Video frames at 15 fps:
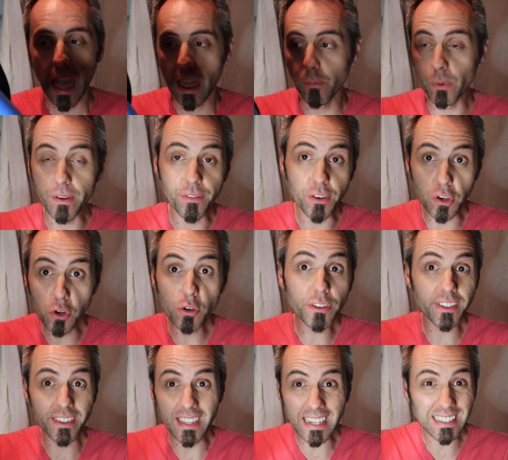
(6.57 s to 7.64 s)
and we've
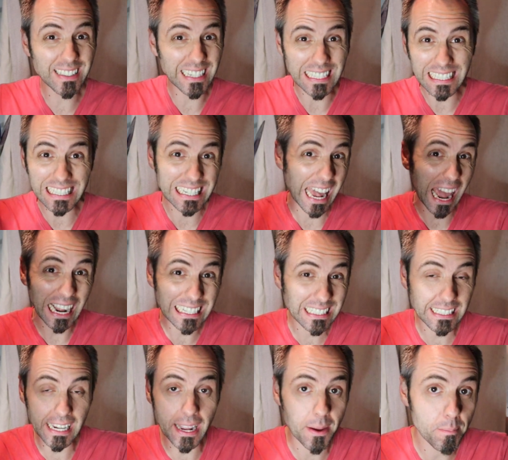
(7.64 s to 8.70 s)
used these exact
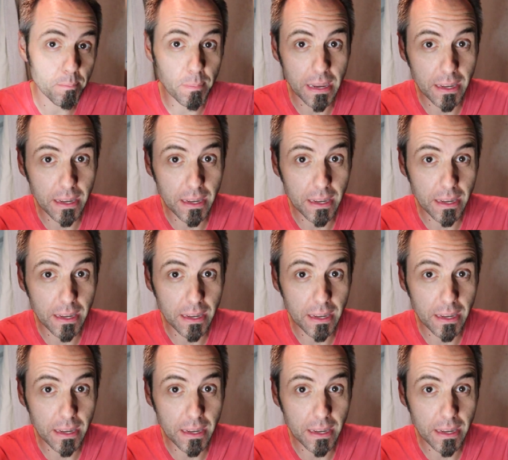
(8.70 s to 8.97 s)
same